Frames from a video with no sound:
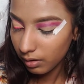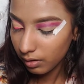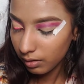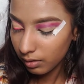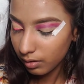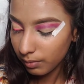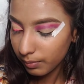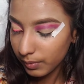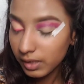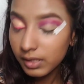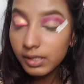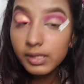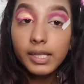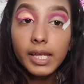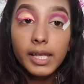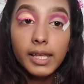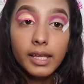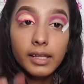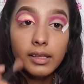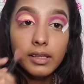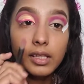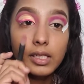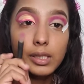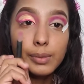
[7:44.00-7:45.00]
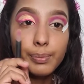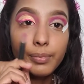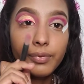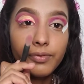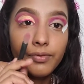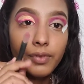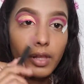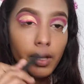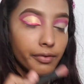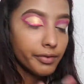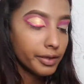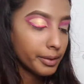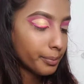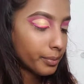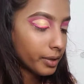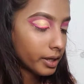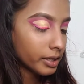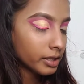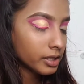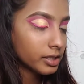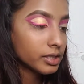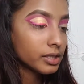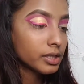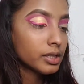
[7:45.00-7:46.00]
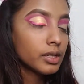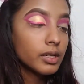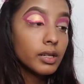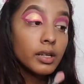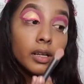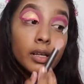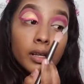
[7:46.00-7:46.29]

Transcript: So I'm just taking this fluffy brush